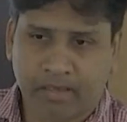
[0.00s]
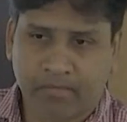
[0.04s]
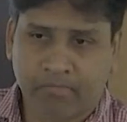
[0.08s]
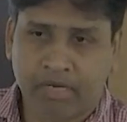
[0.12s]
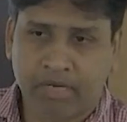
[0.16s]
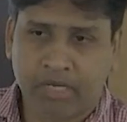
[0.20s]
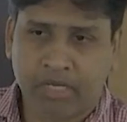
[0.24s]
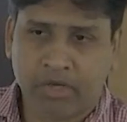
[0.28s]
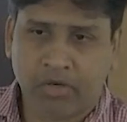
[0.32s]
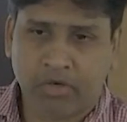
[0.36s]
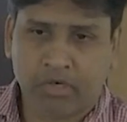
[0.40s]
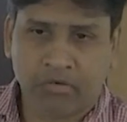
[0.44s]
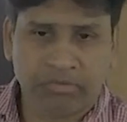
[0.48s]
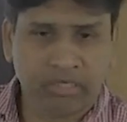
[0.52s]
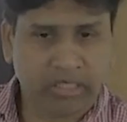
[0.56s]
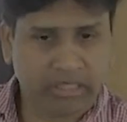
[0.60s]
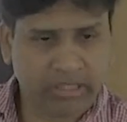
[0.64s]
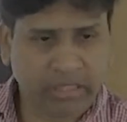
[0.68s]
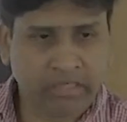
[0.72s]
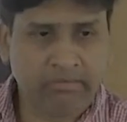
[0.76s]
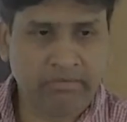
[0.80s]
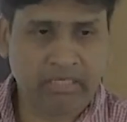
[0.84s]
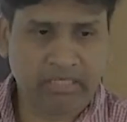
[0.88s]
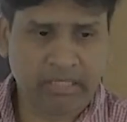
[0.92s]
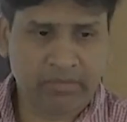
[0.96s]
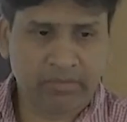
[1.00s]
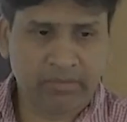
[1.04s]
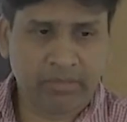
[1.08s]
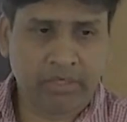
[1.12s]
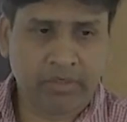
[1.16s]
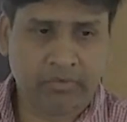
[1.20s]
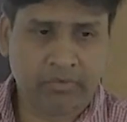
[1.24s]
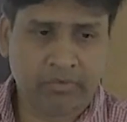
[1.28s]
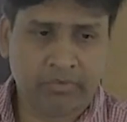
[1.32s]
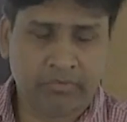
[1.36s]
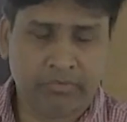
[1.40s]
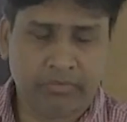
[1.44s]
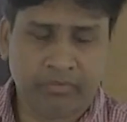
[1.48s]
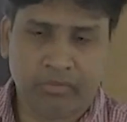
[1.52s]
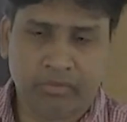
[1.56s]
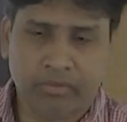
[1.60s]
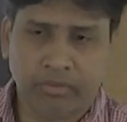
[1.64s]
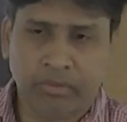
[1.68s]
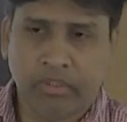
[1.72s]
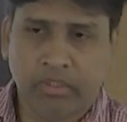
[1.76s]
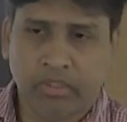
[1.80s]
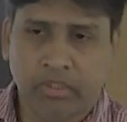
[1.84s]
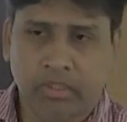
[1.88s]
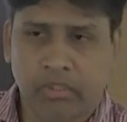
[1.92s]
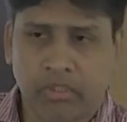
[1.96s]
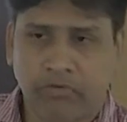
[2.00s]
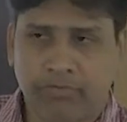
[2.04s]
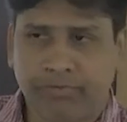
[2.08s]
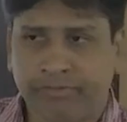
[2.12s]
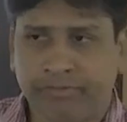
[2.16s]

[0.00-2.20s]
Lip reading: Bioaccumulation, I will explain you. So